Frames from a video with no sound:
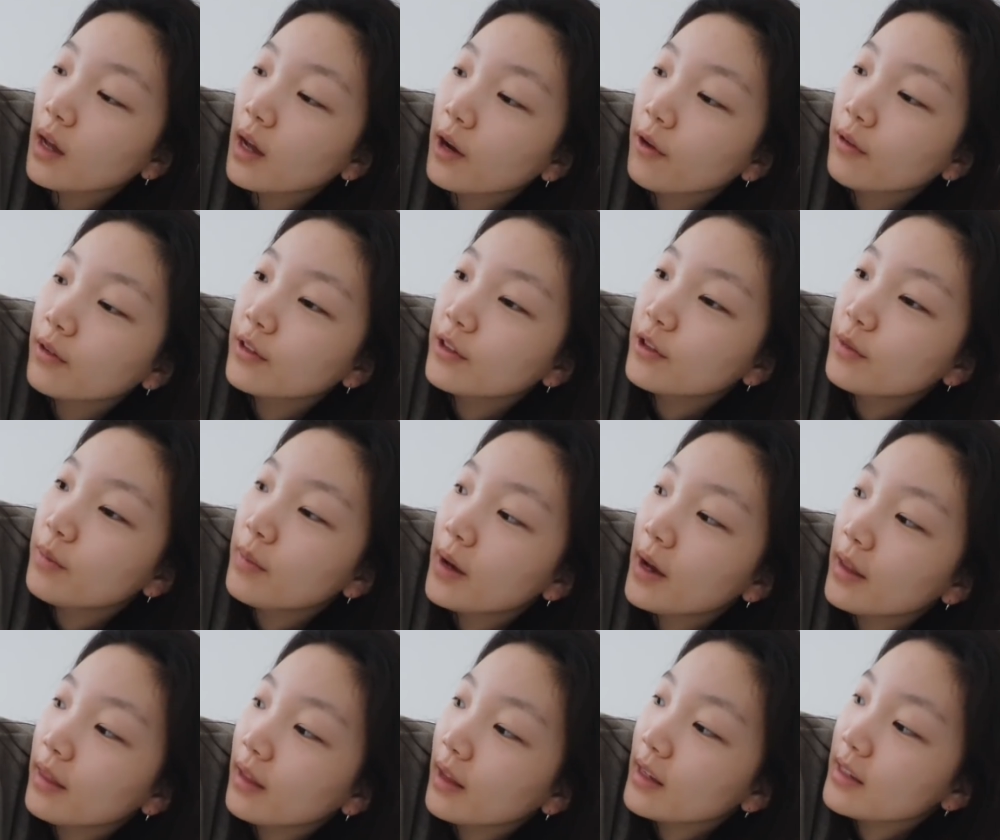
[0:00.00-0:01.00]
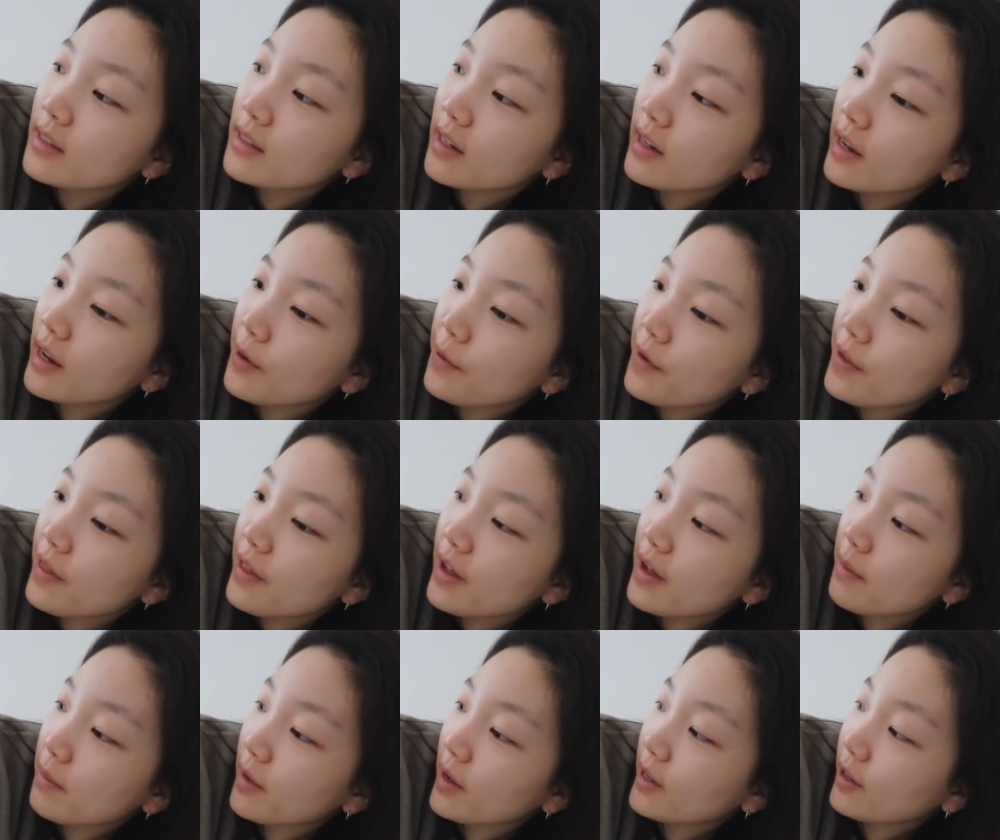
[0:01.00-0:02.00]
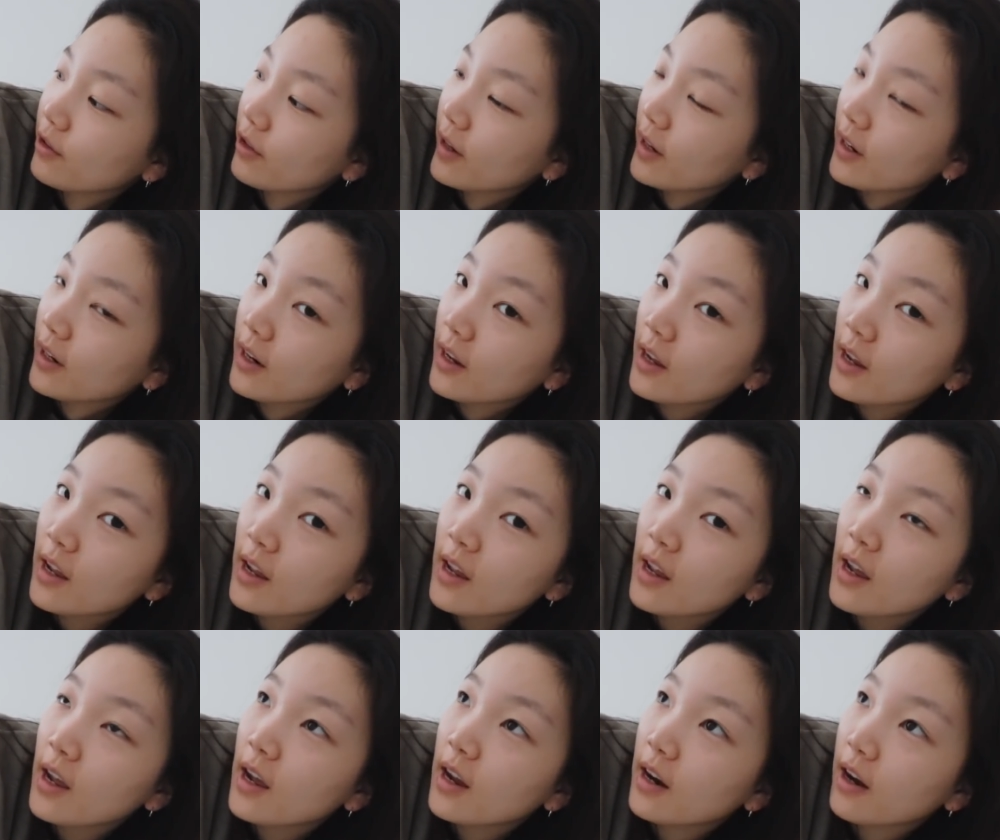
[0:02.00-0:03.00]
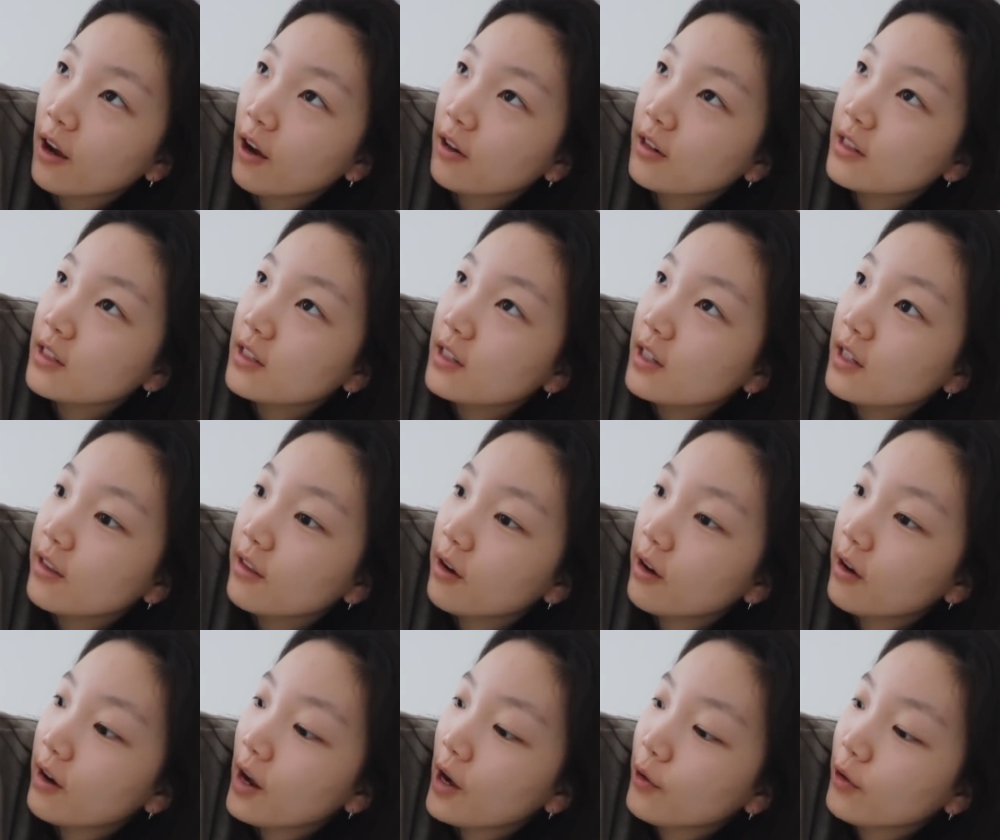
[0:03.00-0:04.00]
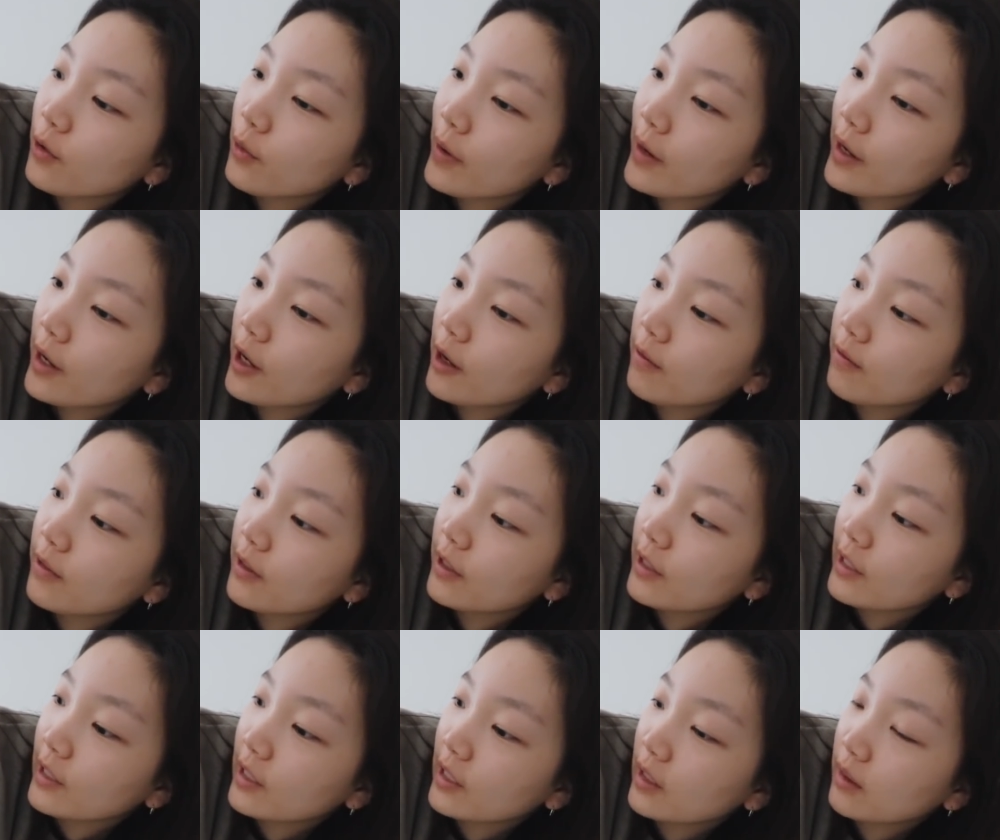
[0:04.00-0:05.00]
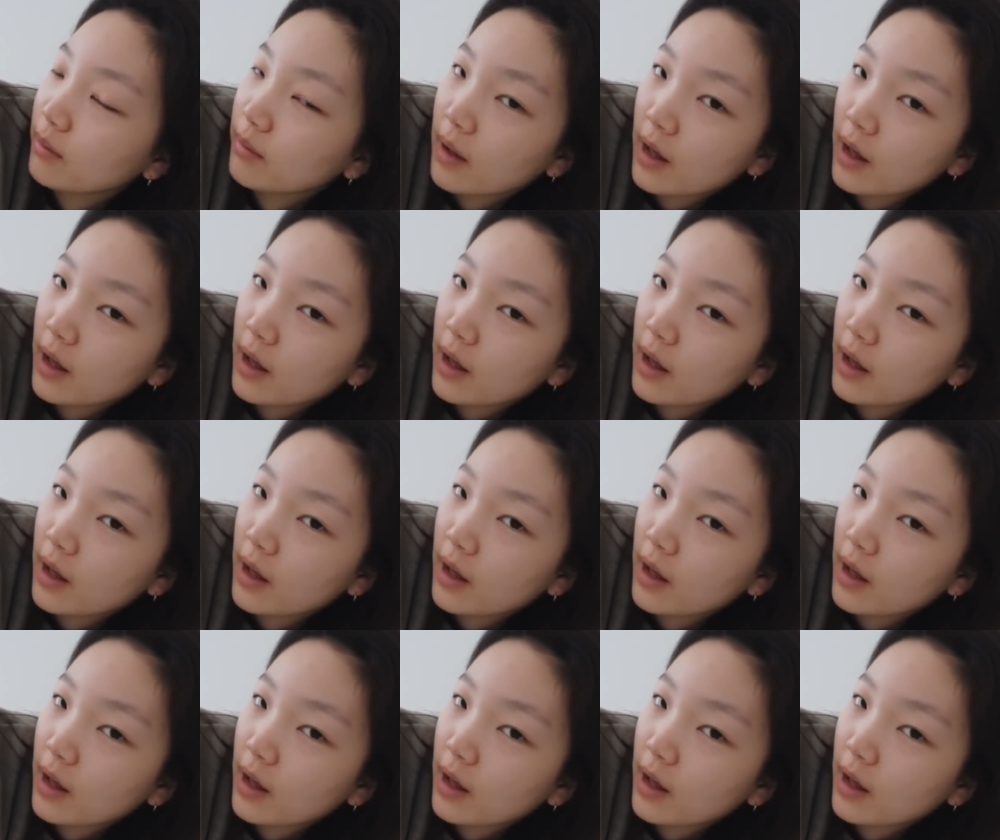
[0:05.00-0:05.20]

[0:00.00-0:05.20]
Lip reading: I went to bed last night with a migraine and I honestly thought I would wake up feeling